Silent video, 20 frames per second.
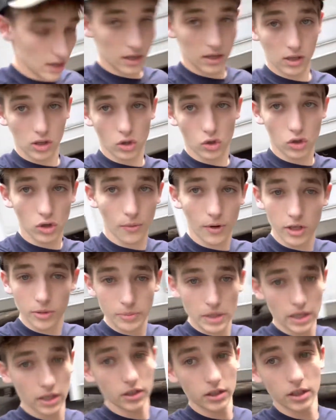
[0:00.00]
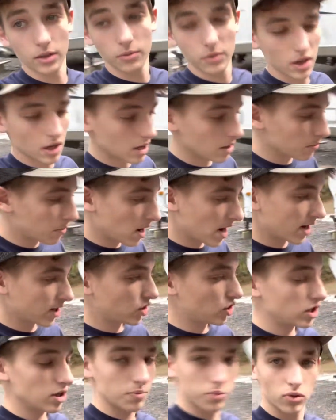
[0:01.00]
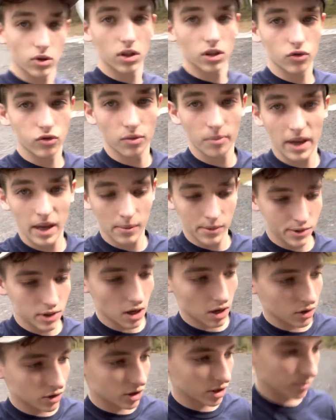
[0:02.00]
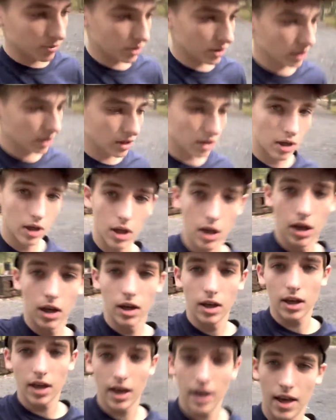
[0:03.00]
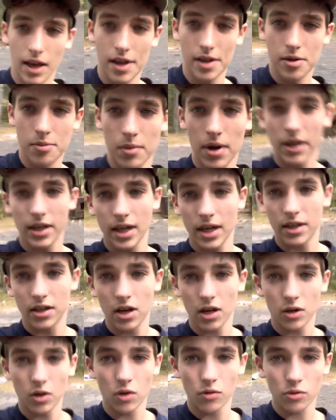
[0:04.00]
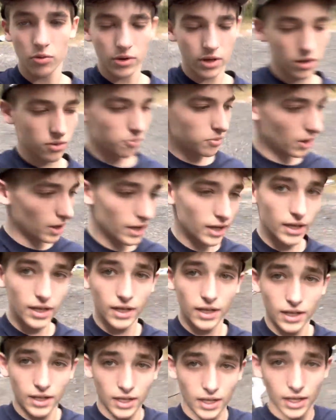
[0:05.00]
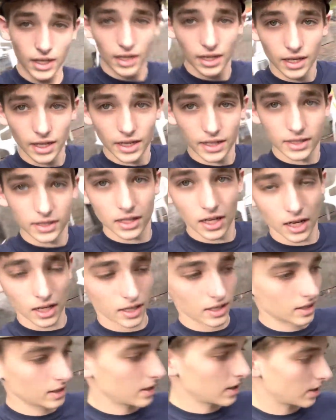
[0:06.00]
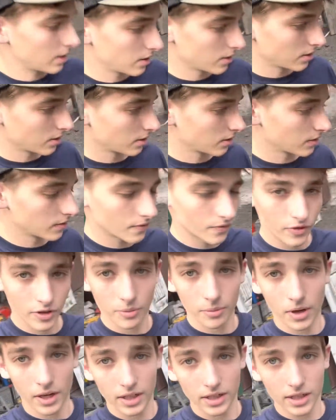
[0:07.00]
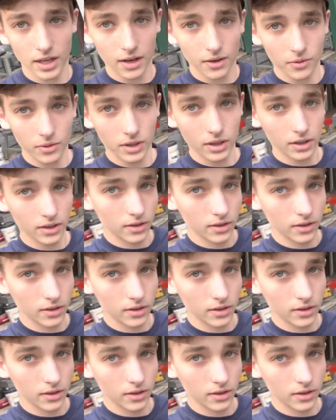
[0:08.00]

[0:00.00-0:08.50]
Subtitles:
it's so much better than buying cheap ones from Amazon or something. And you might get it done and over with, but it's not gonna get your money's out of it.